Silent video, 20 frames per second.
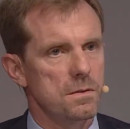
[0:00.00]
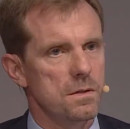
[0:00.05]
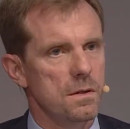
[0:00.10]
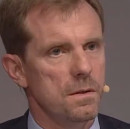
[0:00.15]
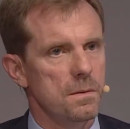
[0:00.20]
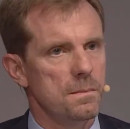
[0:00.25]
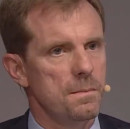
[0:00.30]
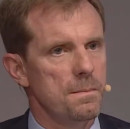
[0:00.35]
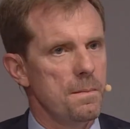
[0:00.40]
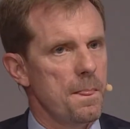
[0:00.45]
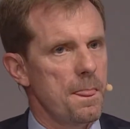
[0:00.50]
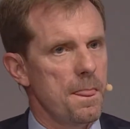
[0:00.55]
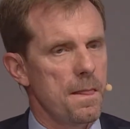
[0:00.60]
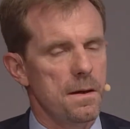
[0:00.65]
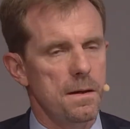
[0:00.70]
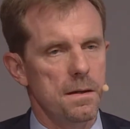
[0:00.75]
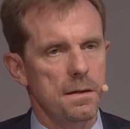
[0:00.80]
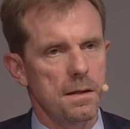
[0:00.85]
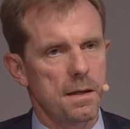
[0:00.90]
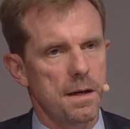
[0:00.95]
So
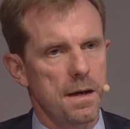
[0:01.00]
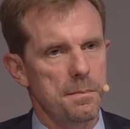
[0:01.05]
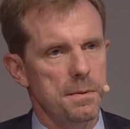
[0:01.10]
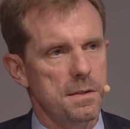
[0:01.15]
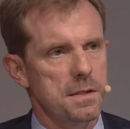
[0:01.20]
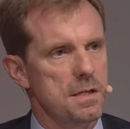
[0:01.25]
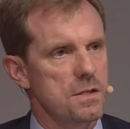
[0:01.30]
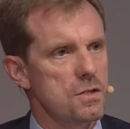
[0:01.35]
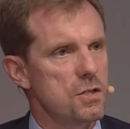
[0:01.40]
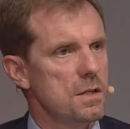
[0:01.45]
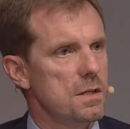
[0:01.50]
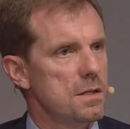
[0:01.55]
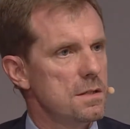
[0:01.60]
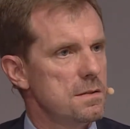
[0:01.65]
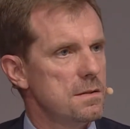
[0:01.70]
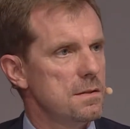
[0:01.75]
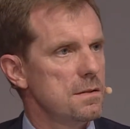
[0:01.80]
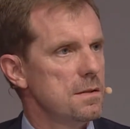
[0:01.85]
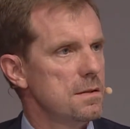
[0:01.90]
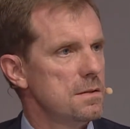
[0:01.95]
competition
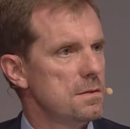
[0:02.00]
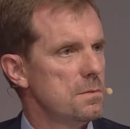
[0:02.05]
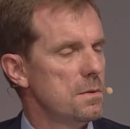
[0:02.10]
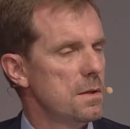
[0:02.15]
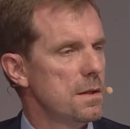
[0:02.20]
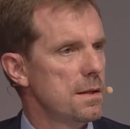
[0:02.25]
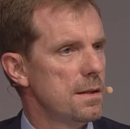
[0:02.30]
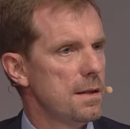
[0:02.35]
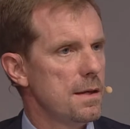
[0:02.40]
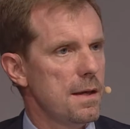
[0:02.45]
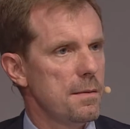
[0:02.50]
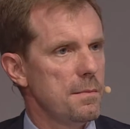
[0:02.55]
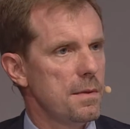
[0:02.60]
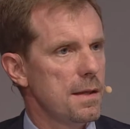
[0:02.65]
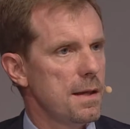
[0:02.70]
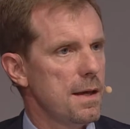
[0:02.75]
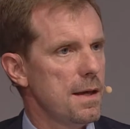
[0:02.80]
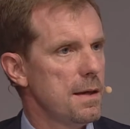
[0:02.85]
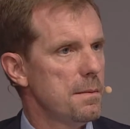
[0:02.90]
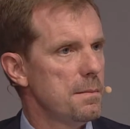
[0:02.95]
is really the name of
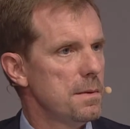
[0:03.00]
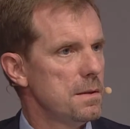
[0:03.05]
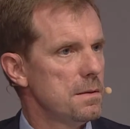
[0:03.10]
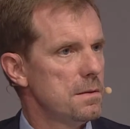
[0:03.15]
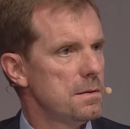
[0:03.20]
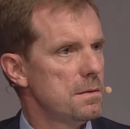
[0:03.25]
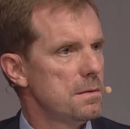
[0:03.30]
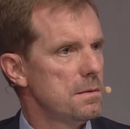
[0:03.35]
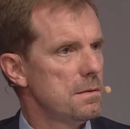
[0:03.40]
the game in